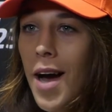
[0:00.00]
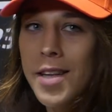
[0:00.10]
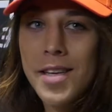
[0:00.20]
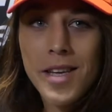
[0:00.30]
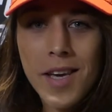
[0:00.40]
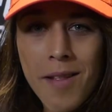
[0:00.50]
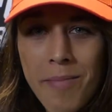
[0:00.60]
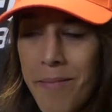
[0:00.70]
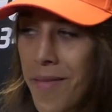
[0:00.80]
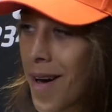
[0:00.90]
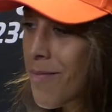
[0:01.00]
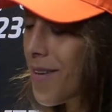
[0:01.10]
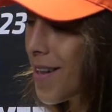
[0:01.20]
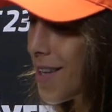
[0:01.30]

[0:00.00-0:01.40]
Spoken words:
I didn't kill my mom, but